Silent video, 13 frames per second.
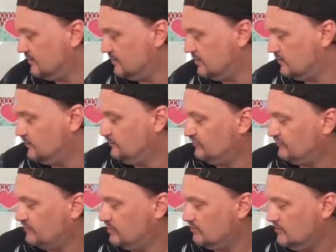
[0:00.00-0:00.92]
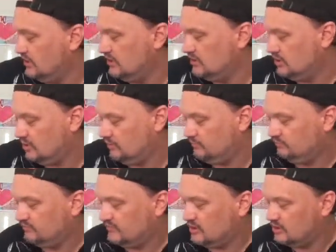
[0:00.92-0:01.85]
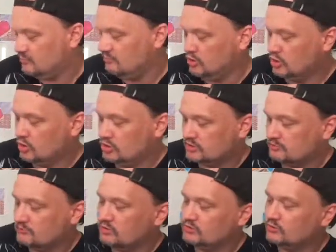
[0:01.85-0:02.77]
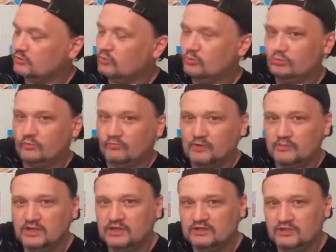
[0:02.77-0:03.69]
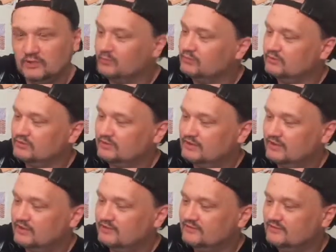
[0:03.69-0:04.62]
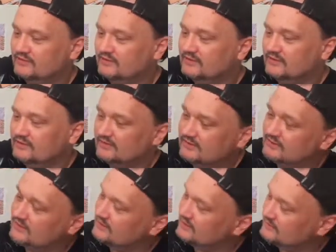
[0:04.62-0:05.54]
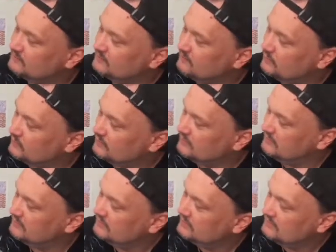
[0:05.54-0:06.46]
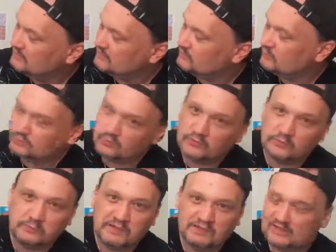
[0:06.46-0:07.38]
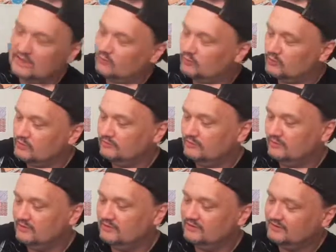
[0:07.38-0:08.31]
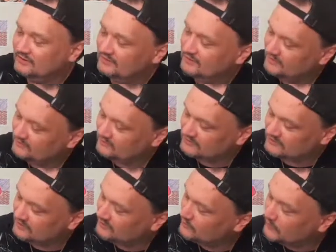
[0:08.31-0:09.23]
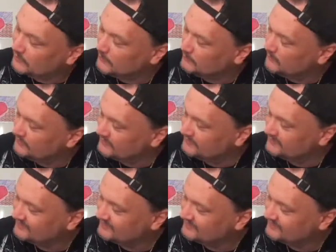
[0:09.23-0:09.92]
There you go, from Egypt, the biggest mussel from Egypt. Look at that. The thing is, boy, you won't want to meet that one. He'll tear you up.